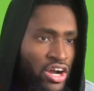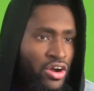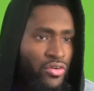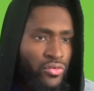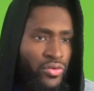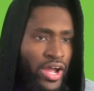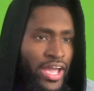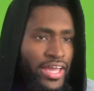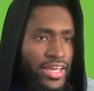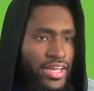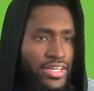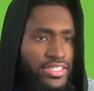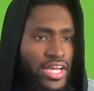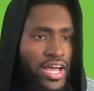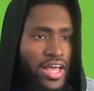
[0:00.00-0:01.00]
All right,
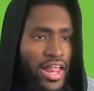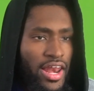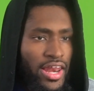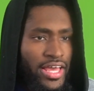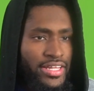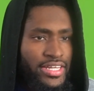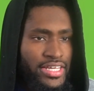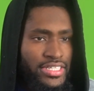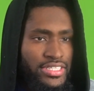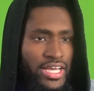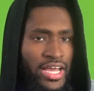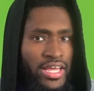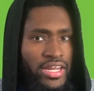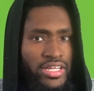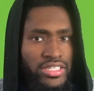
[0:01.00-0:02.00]
ladies
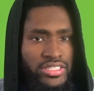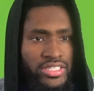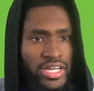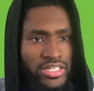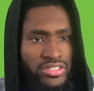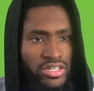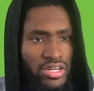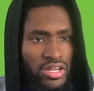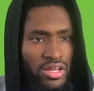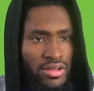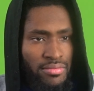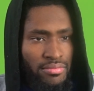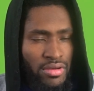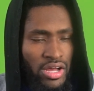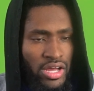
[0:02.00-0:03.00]
and
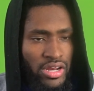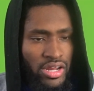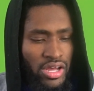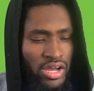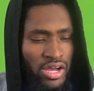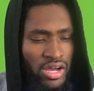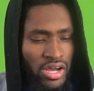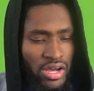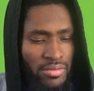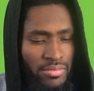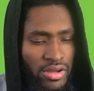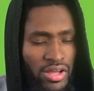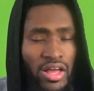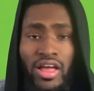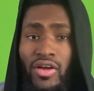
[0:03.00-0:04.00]
gentlemen,
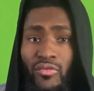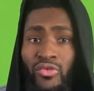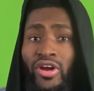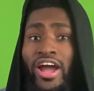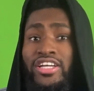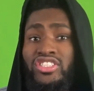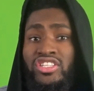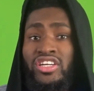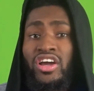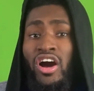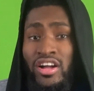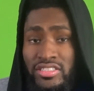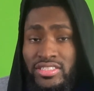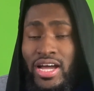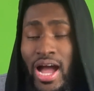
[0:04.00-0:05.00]
um, we're actually
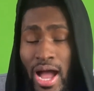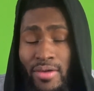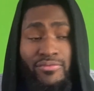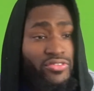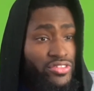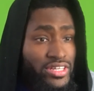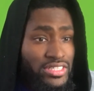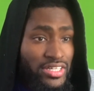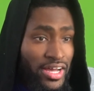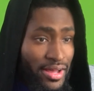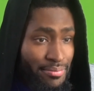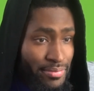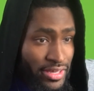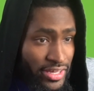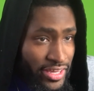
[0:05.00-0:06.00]
on time for this
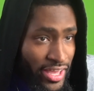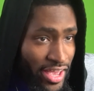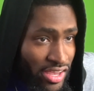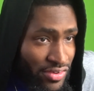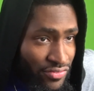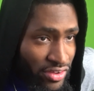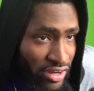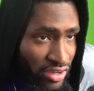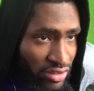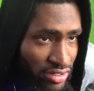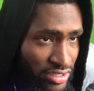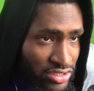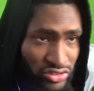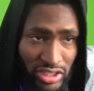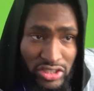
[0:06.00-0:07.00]
uh, MeatCanyon video.
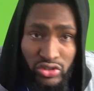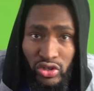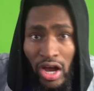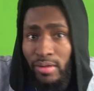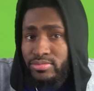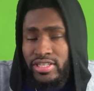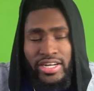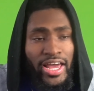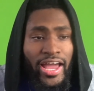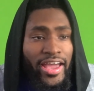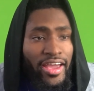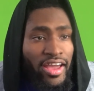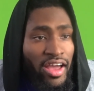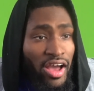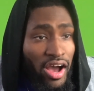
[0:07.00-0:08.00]
This this drop
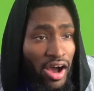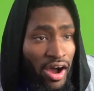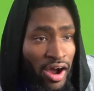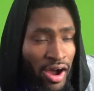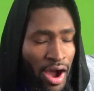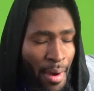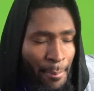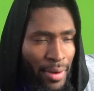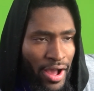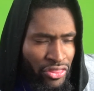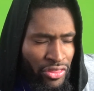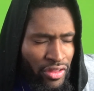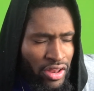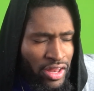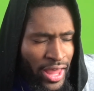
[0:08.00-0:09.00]
today. Um,
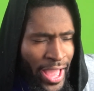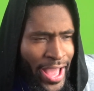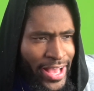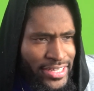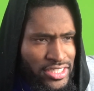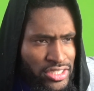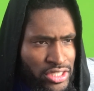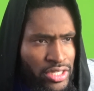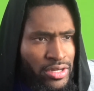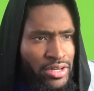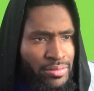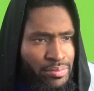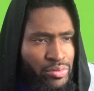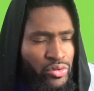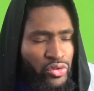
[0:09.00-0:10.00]
the last
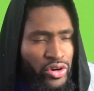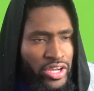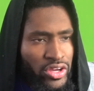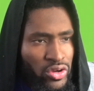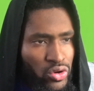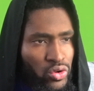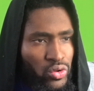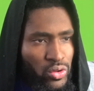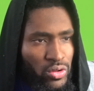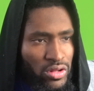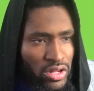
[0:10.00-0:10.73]
Pringle